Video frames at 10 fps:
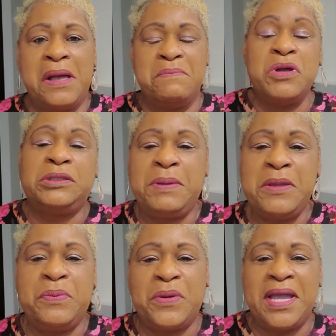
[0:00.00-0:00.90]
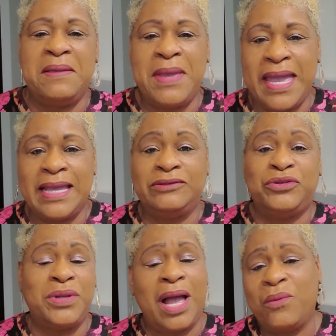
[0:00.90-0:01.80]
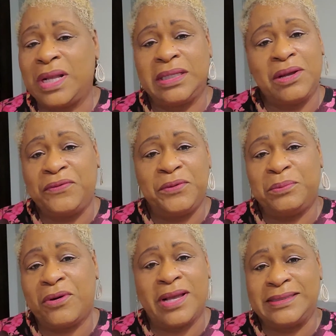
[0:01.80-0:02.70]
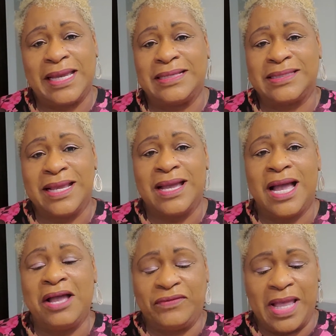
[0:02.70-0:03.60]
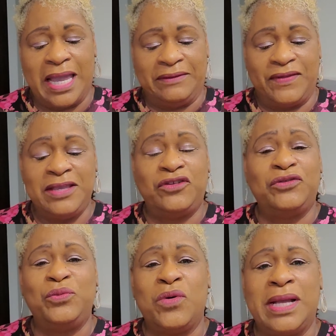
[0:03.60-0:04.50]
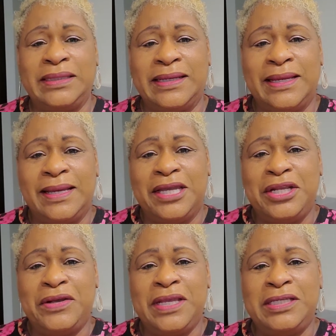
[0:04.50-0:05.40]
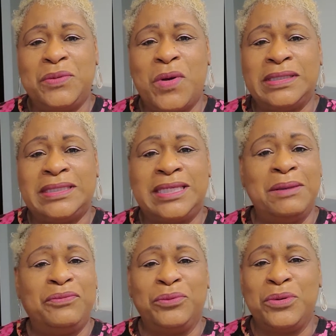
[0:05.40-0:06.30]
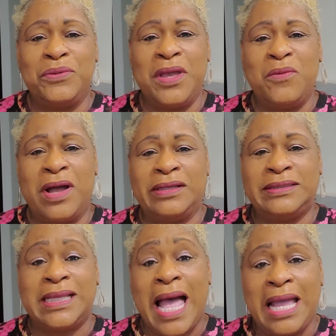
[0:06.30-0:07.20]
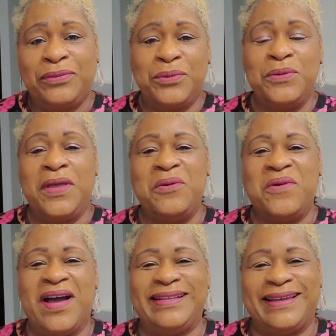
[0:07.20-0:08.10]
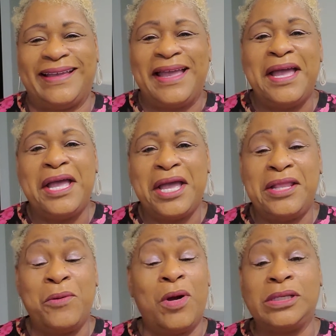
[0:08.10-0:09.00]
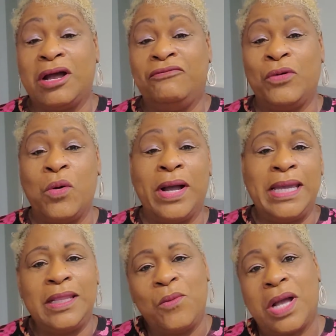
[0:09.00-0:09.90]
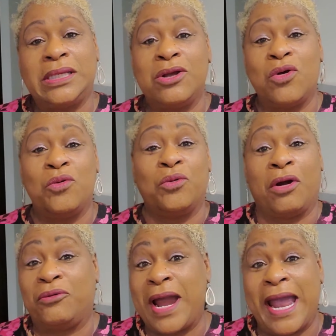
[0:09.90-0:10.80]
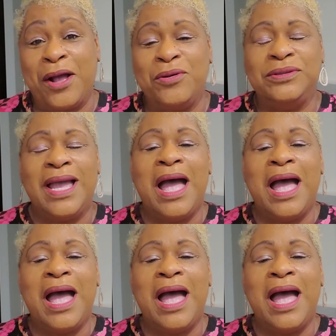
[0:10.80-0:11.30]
most people, amen, do not want to go through the process of life. They just want to, you know, they don't want to skip through. They want to slide through. They want to avoid. They want to go around.